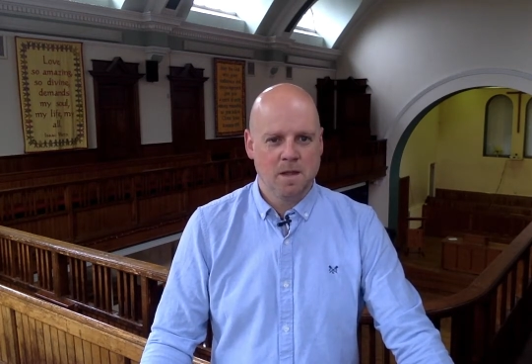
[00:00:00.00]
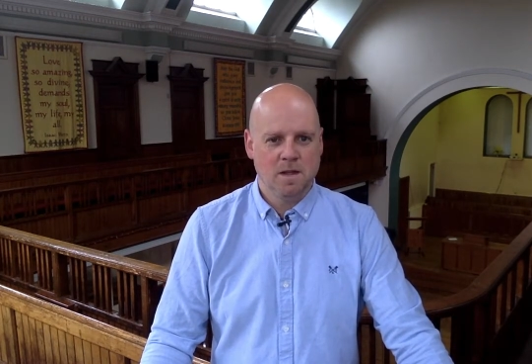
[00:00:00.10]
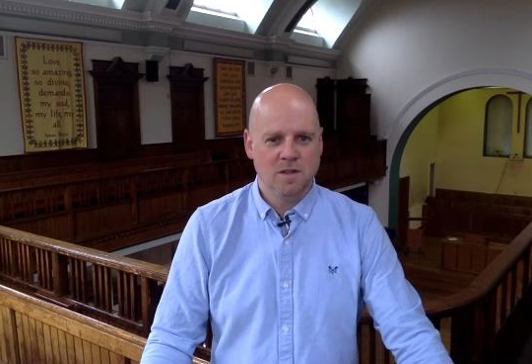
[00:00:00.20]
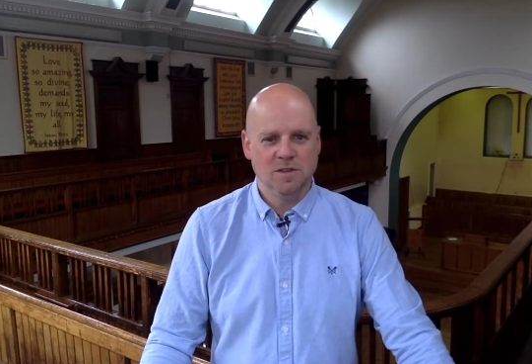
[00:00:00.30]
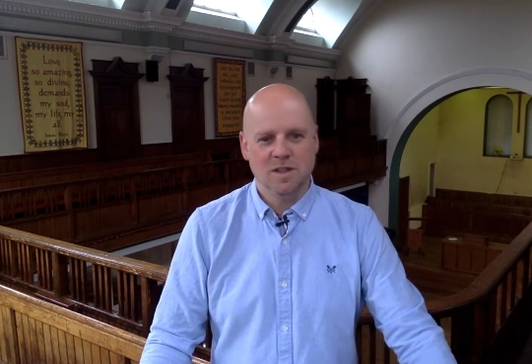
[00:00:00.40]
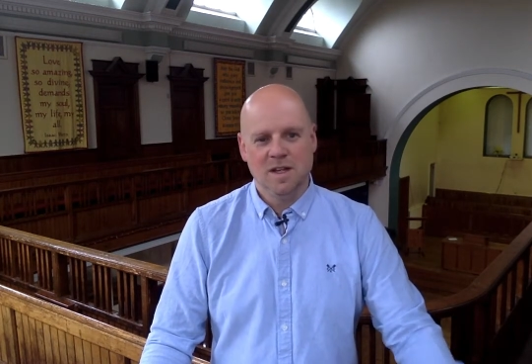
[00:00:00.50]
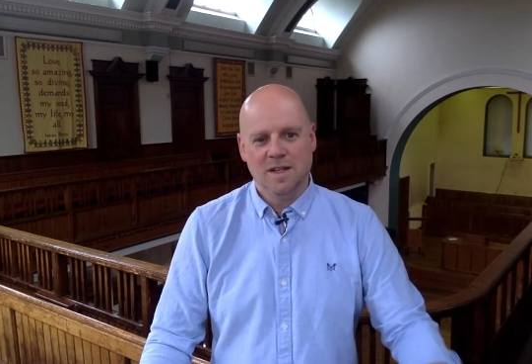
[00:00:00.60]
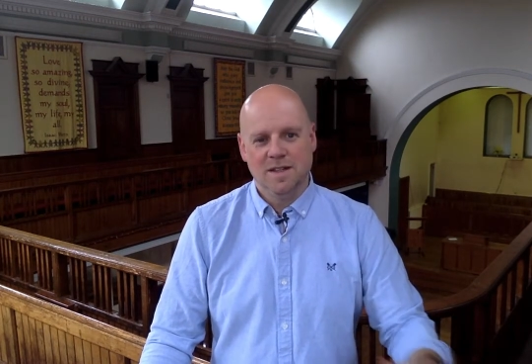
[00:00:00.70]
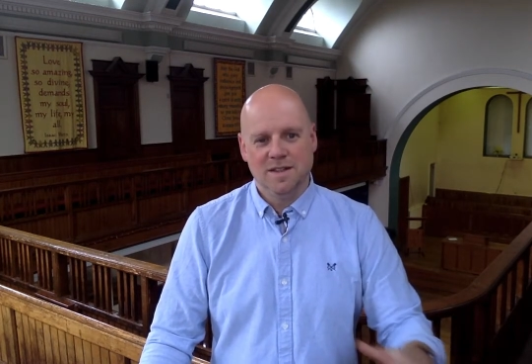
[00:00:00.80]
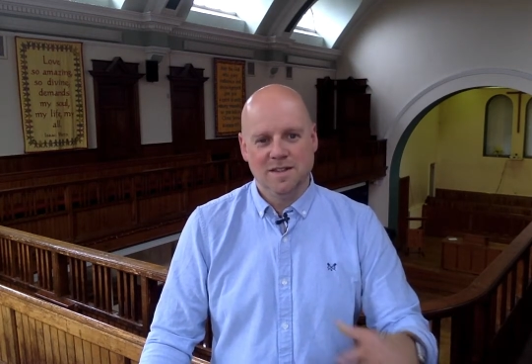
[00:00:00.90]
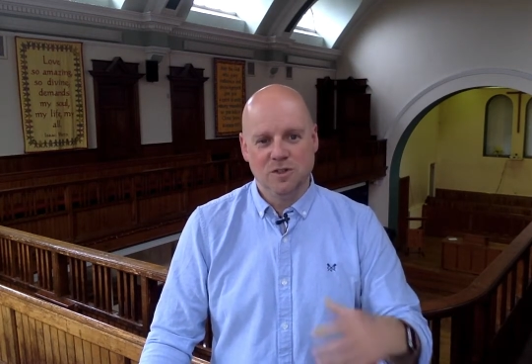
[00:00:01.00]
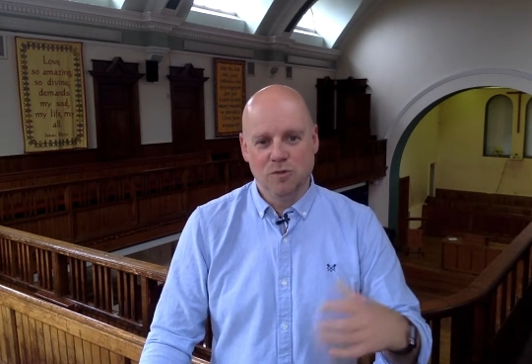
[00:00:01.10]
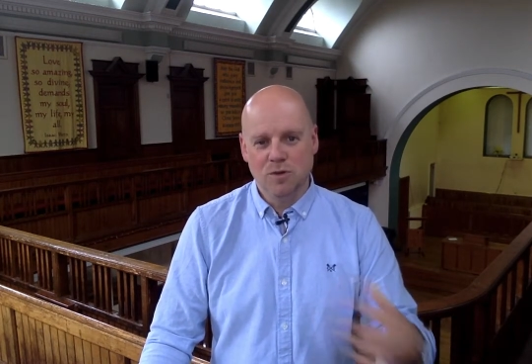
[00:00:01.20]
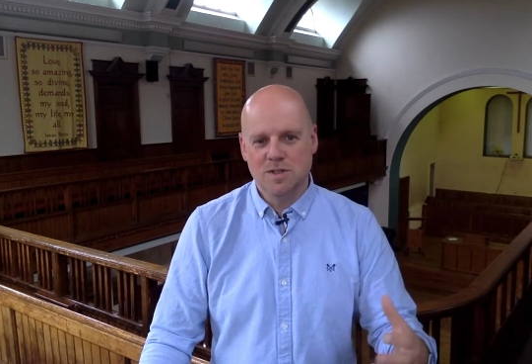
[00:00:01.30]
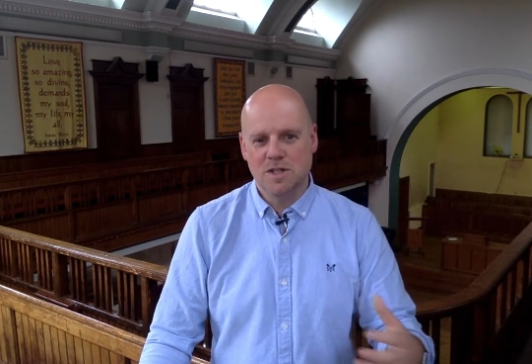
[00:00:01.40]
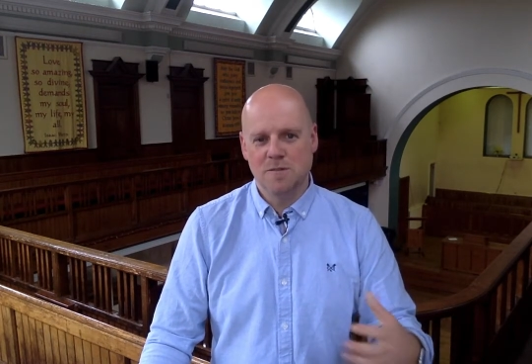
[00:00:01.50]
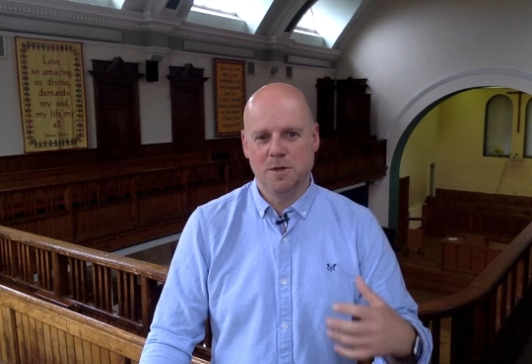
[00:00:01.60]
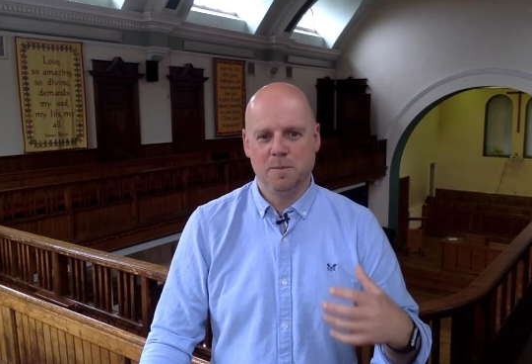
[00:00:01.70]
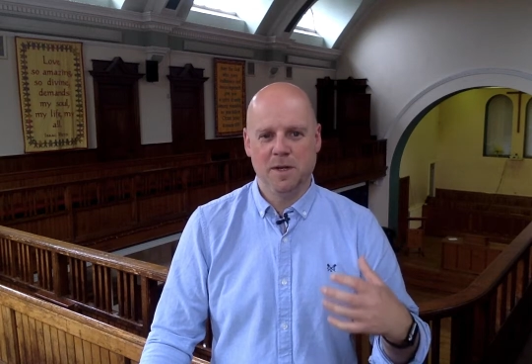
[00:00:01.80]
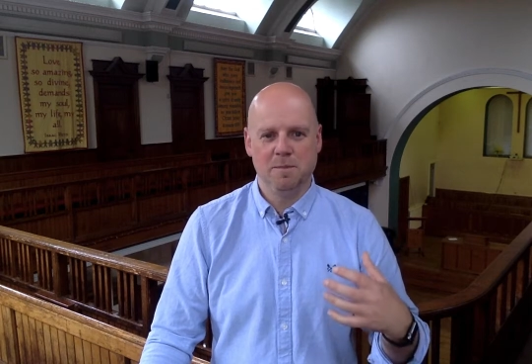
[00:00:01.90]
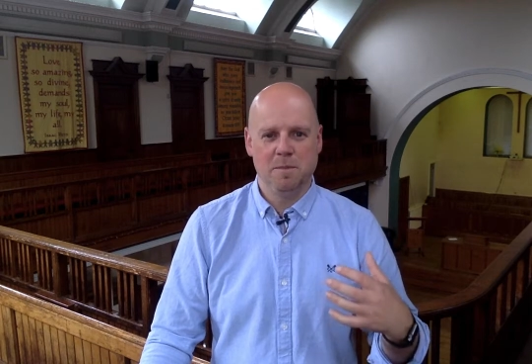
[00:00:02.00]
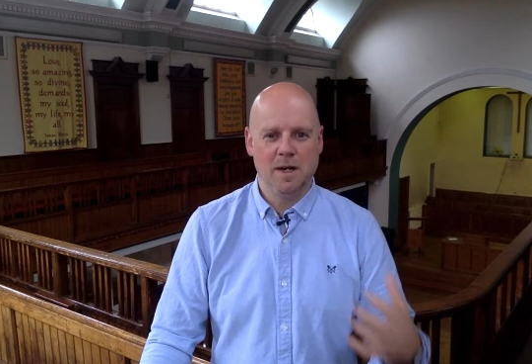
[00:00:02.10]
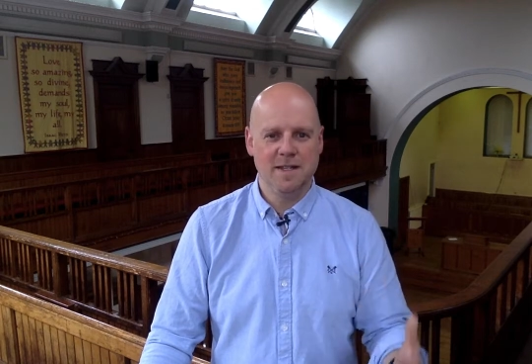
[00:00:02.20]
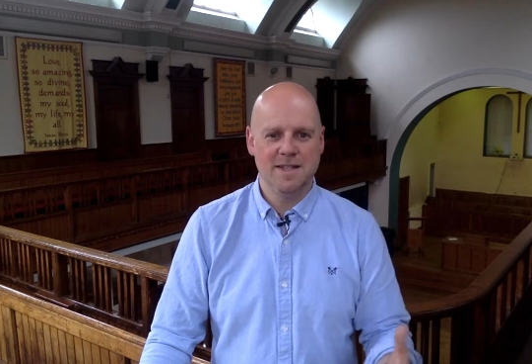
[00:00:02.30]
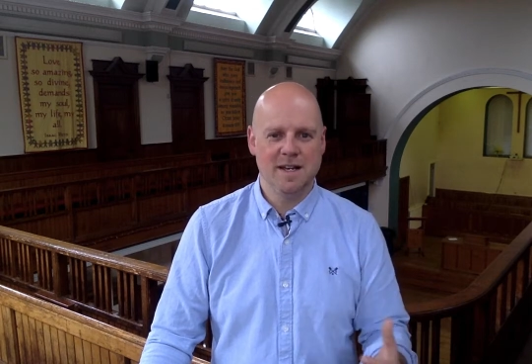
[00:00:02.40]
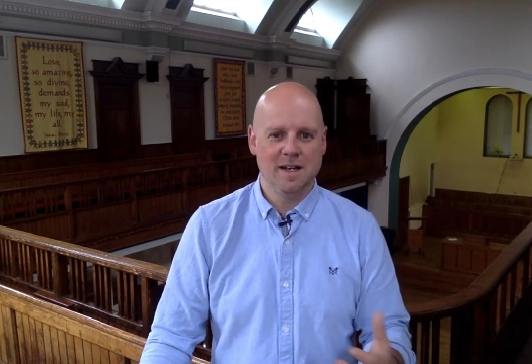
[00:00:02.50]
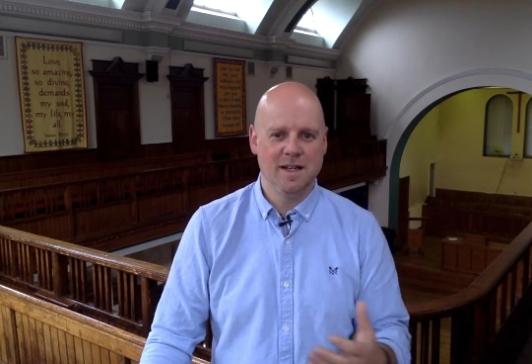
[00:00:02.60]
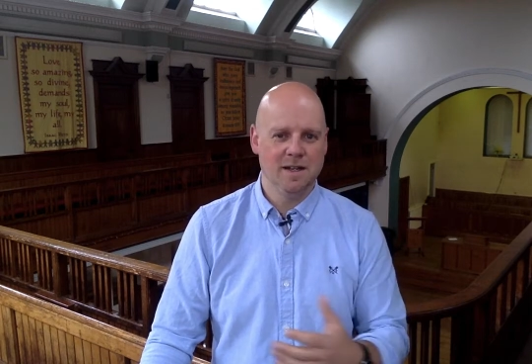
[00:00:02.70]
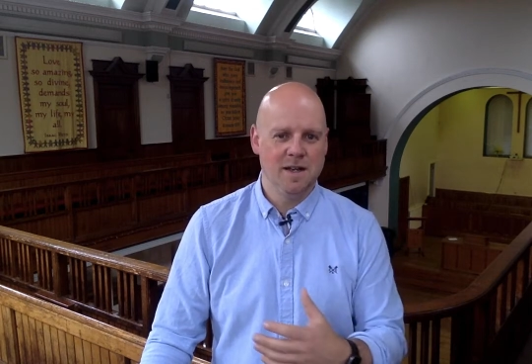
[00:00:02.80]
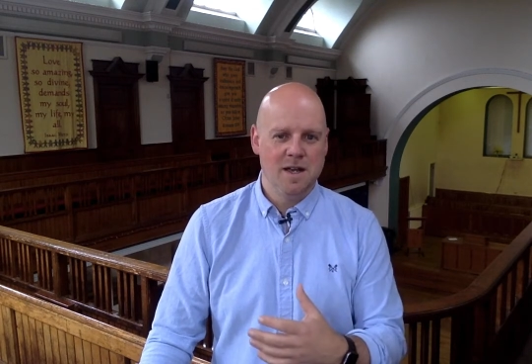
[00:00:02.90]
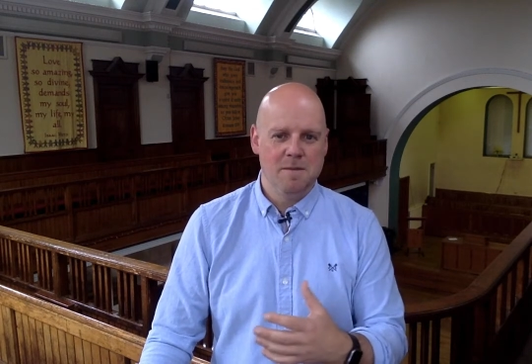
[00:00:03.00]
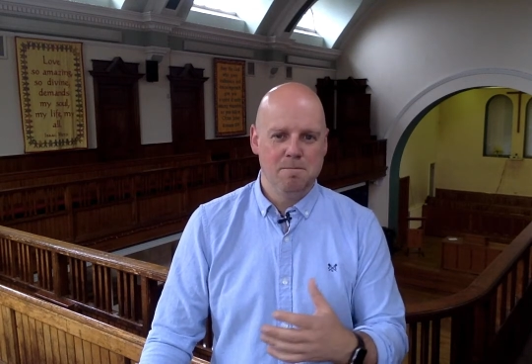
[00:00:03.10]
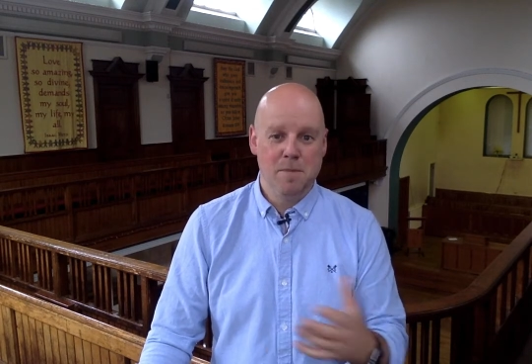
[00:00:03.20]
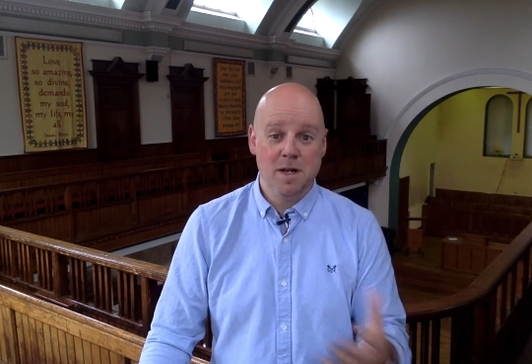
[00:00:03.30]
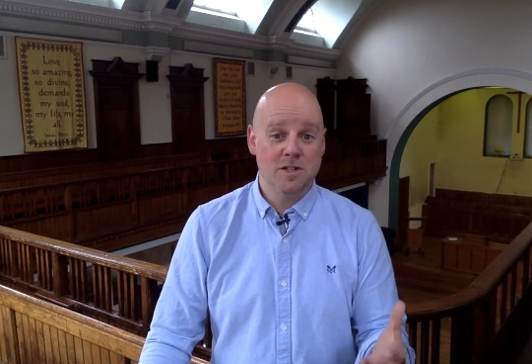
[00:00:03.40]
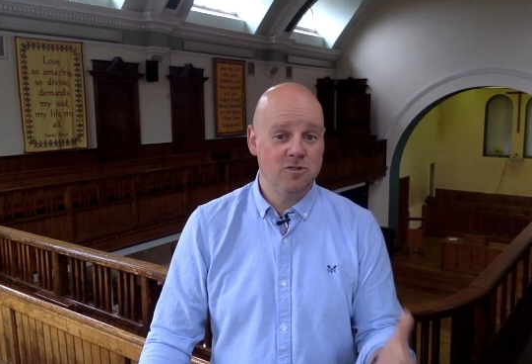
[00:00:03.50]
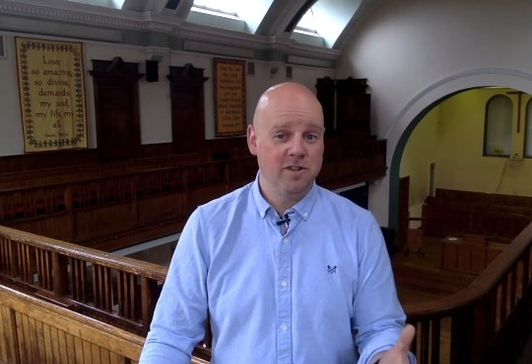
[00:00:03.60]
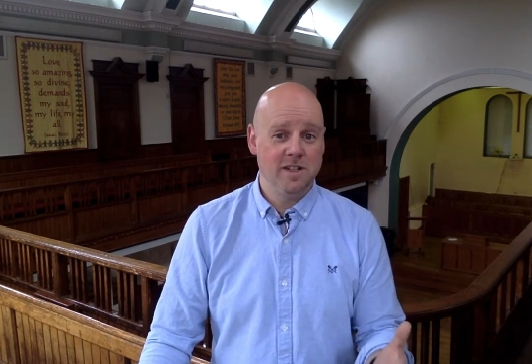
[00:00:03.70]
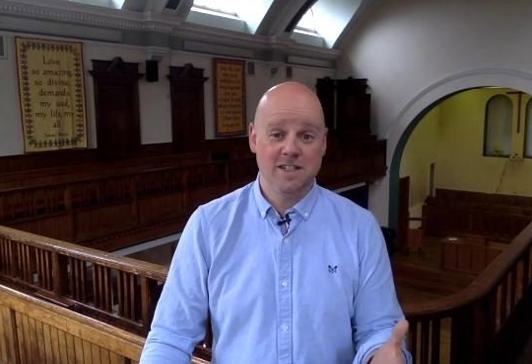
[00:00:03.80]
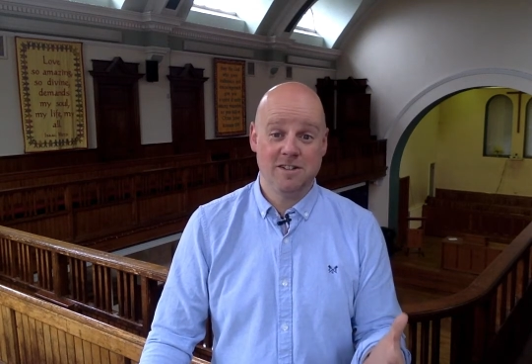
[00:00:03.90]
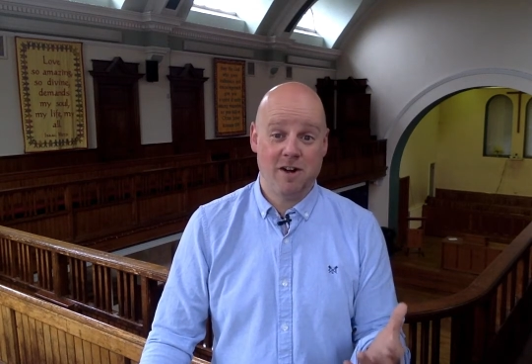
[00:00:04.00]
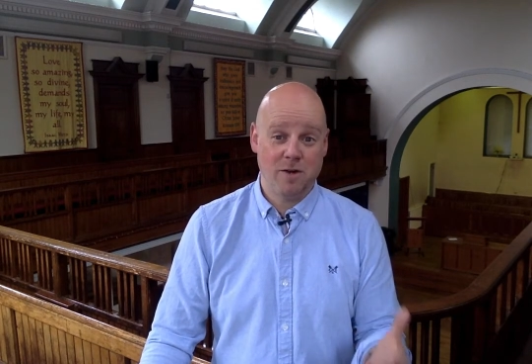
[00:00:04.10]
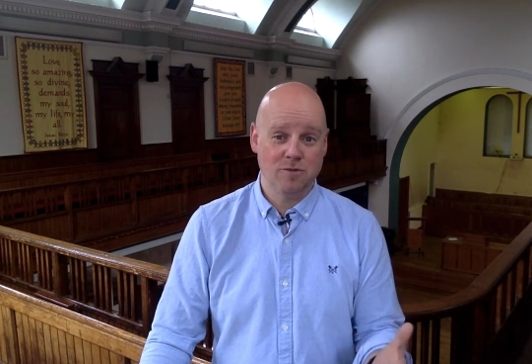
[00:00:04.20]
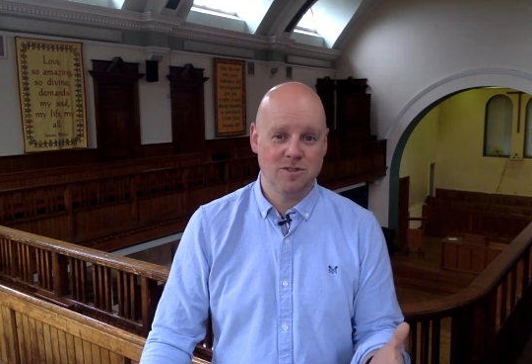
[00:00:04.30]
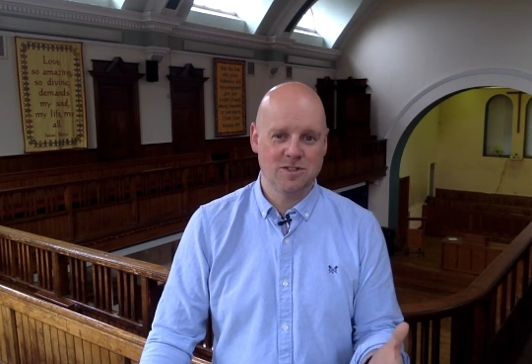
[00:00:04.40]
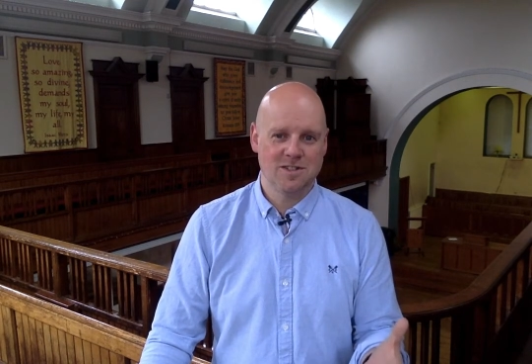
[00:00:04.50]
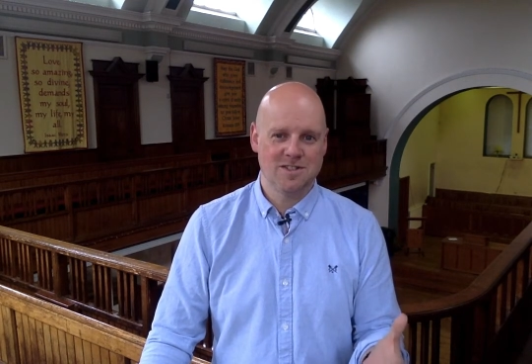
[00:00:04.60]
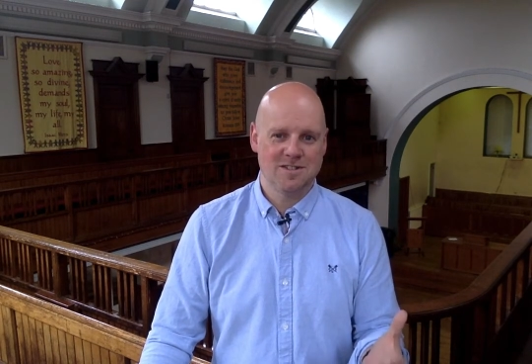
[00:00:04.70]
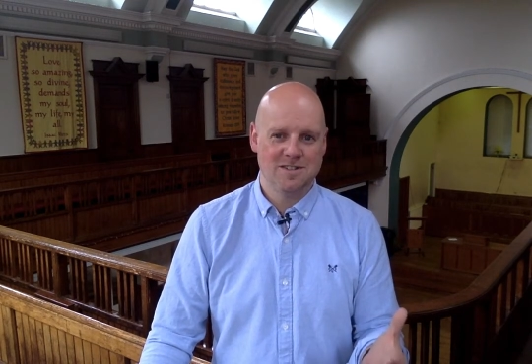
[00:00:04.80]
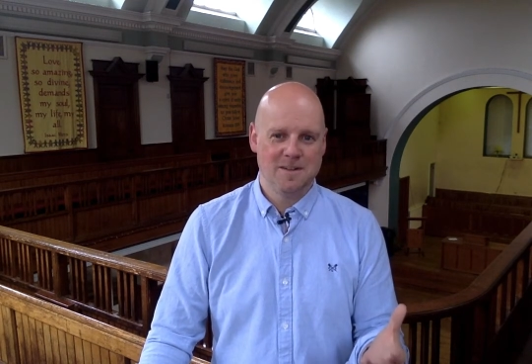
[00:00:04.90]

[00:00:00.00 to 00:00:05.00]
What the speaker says: And Jerusalem had been politically and militarily trounced,